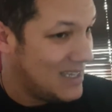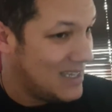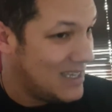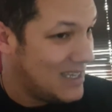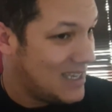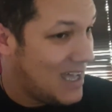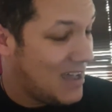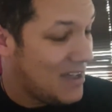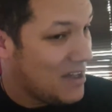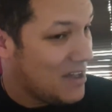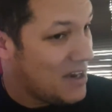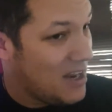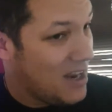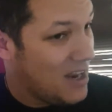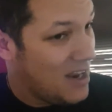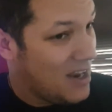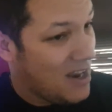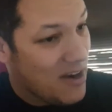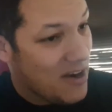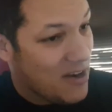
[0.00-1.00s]
I got a
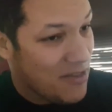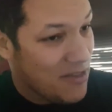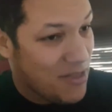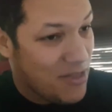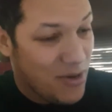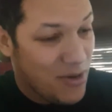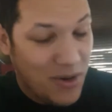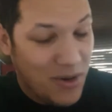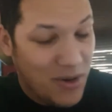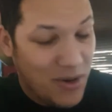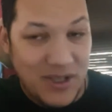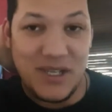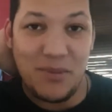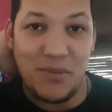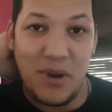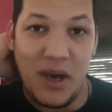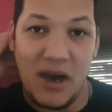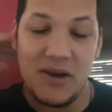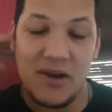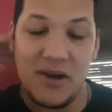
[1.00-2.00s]
lot of thoughts
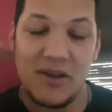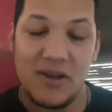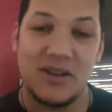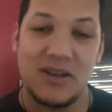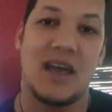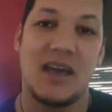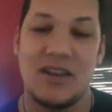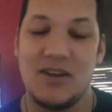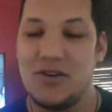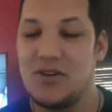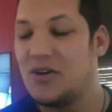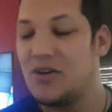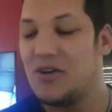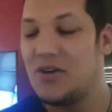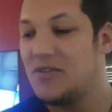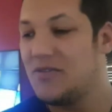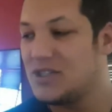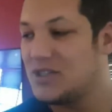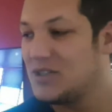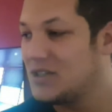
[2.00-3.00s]
about it. I don't know
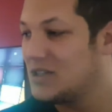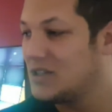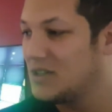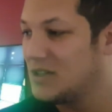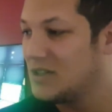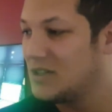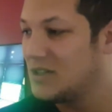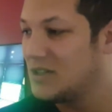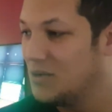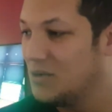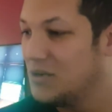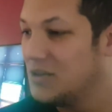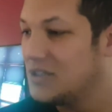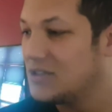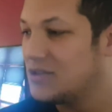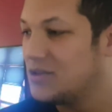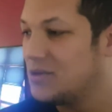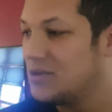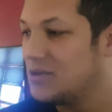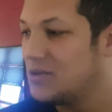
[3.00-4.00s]
if I should do
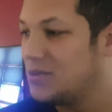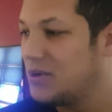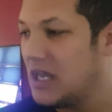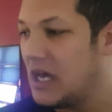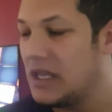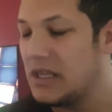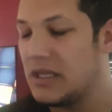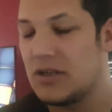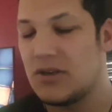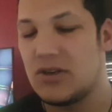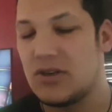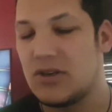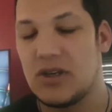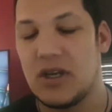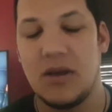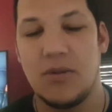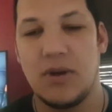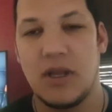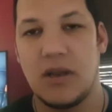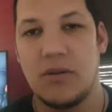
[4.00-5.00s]
this to break down the
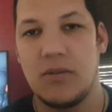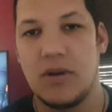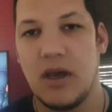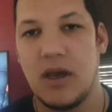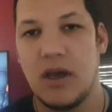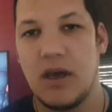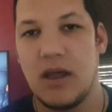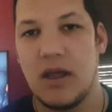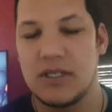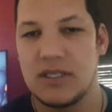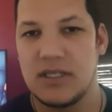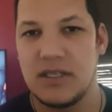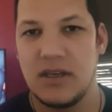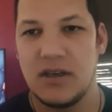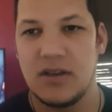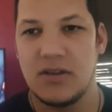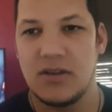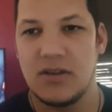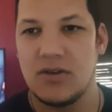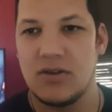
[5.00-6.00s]
trailer, but I'm not. I'm just
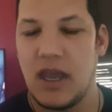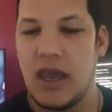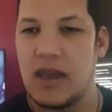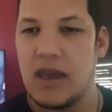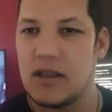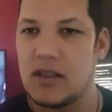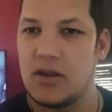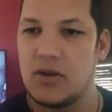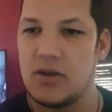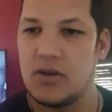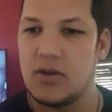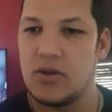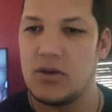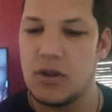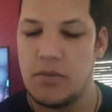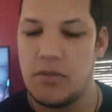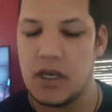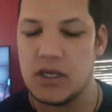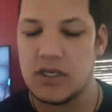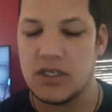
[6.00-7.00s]
here to react. And the
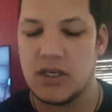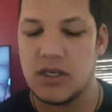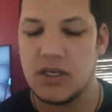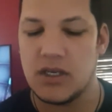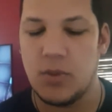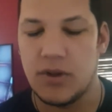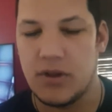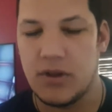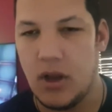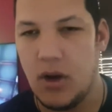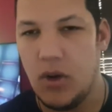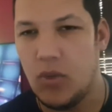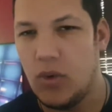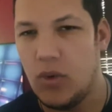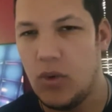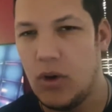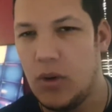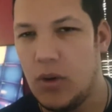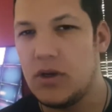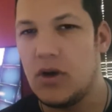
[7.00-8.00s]
mashup with No
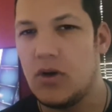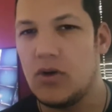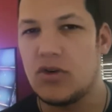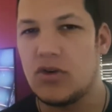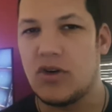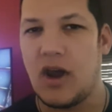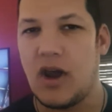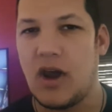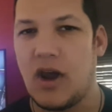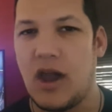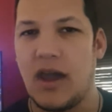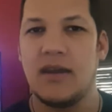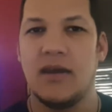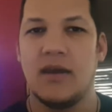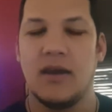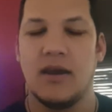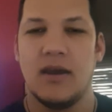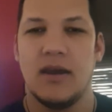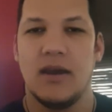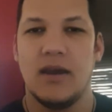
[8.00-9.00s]
Woman, No Cry
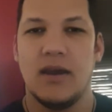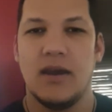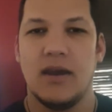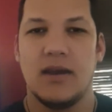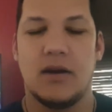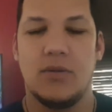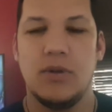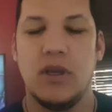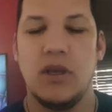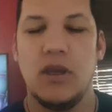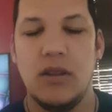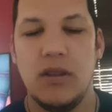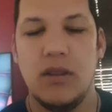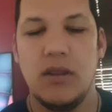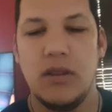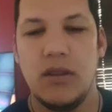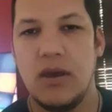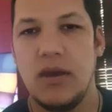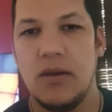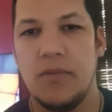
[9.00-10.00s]
coming in
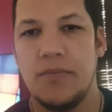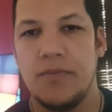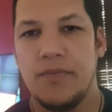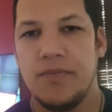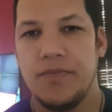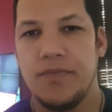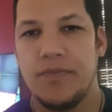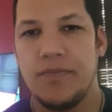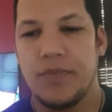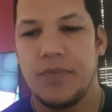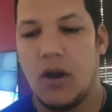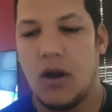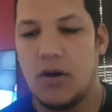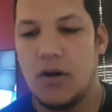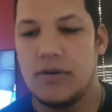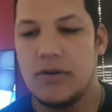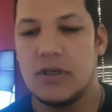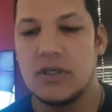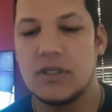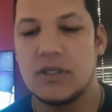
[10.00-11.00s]
there.
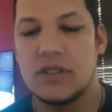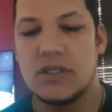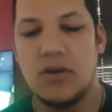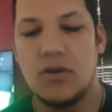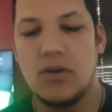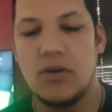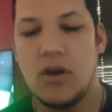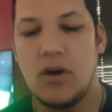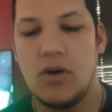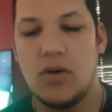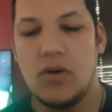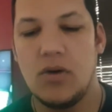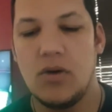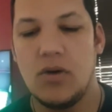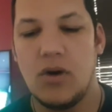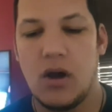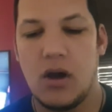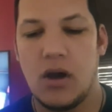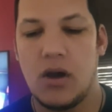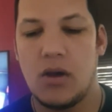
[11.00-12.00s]
Obviously, you
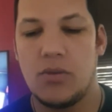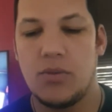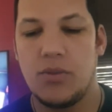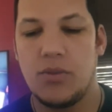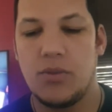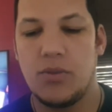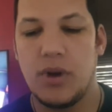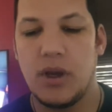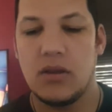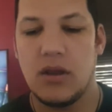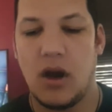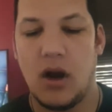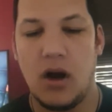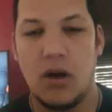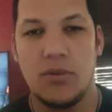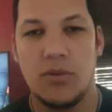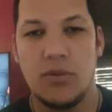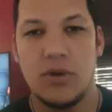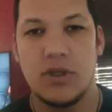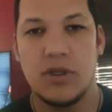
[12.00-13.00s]
know, paying the
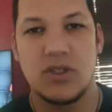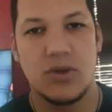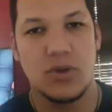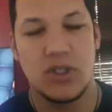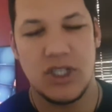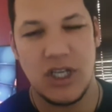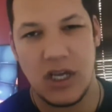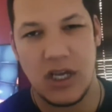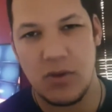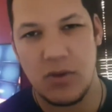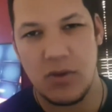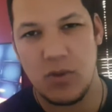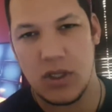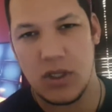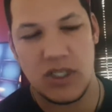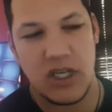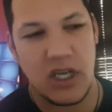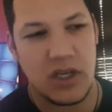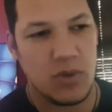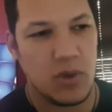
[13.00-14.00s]
homage to
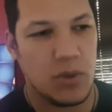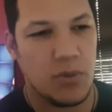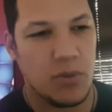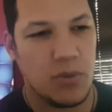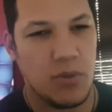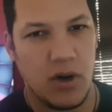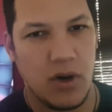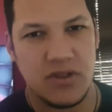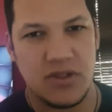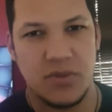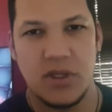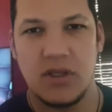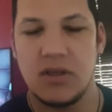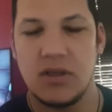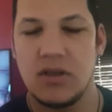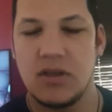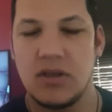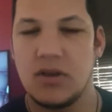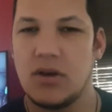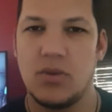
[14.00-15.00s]
Chadwick
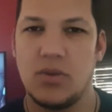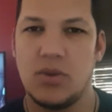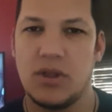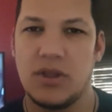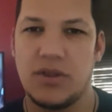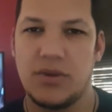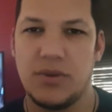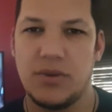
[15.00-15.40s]
Boseman with